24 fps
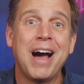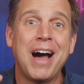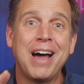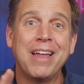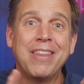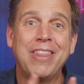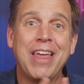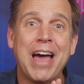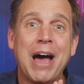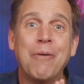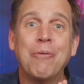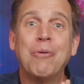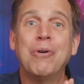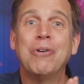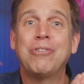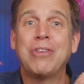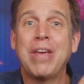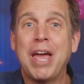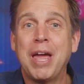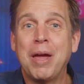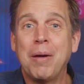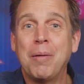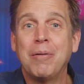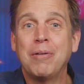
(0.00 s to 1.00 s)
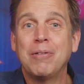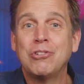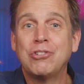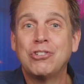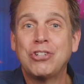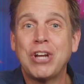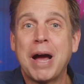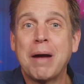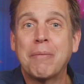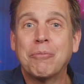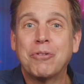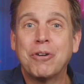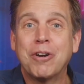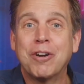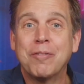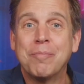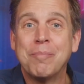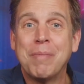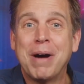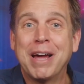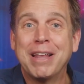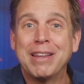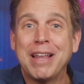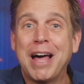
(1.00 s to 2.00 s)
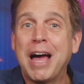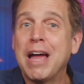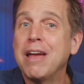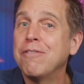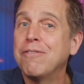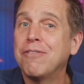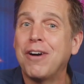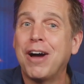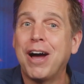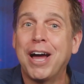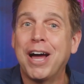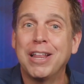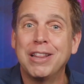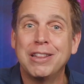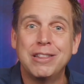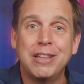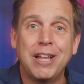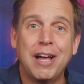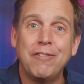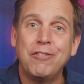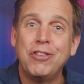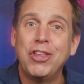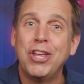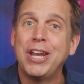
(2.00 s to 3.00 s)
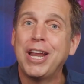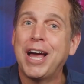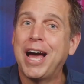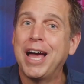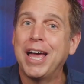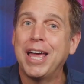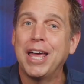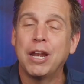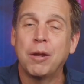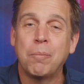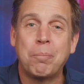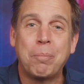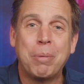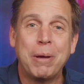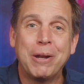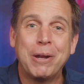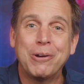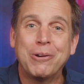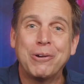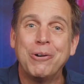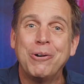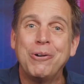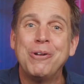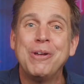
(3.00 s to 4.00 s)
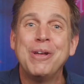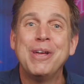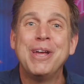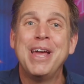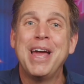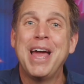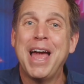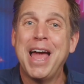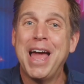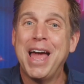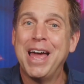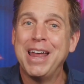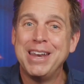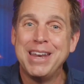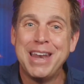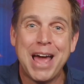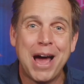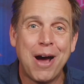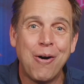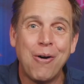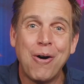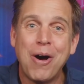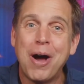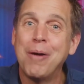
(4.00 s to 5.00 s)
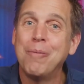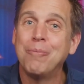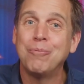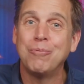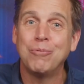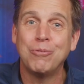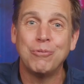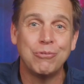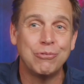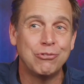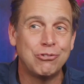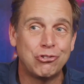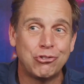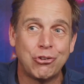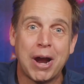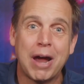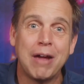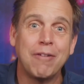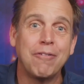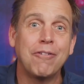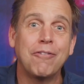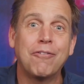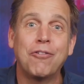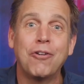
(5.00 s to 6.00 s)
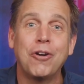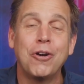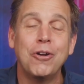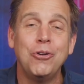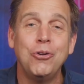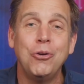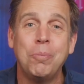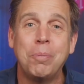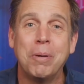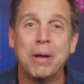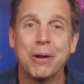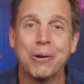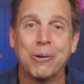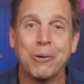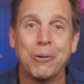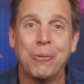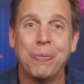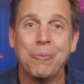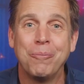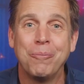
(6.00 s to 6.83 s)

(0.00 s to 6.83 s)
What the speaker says: that was a chapter of my life. I loved it. I hit a pinnacle, and now I'm striving for a new pinnacle.